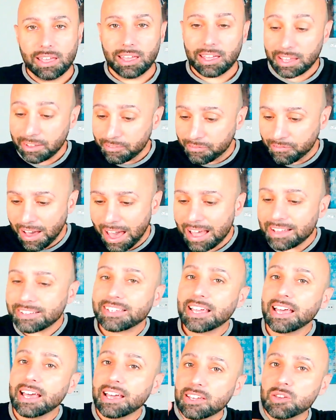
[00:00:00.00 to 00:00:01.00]
In fact,
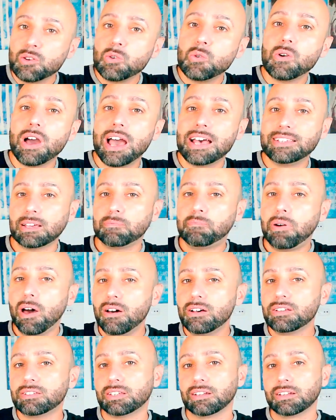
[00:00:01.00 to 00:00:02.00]
you as a
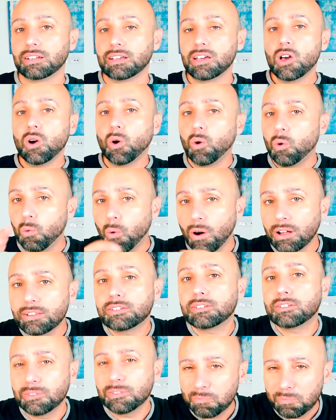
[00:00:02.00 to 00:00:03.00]
person who wants
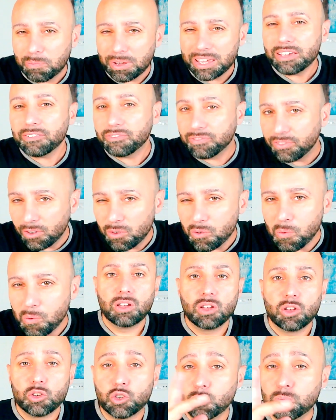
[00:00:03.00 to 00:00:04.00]
to be
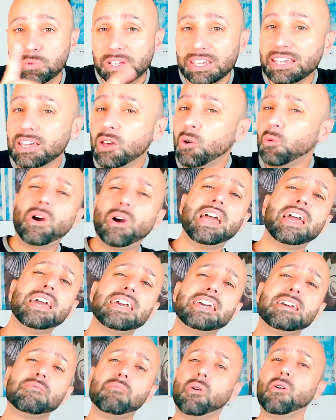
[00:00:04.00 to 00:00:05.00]
fluent should be
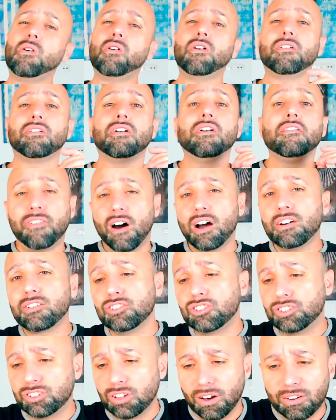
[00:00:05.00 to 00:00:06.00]
way more
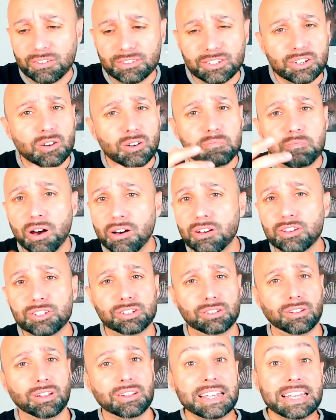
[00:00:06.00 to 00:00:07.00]
focused on your
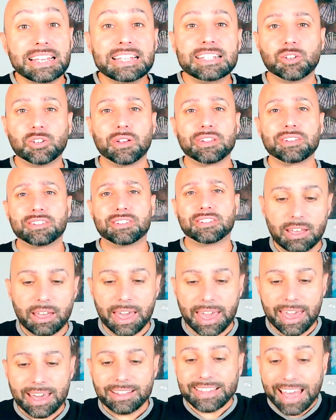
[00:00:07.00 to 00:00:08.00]
personal interests
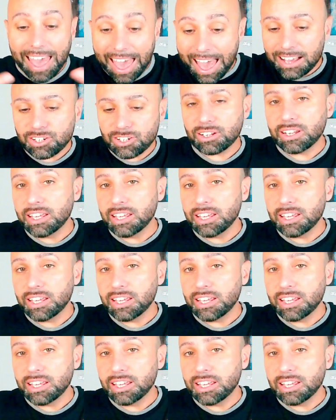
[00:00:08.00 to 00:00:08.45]
and actually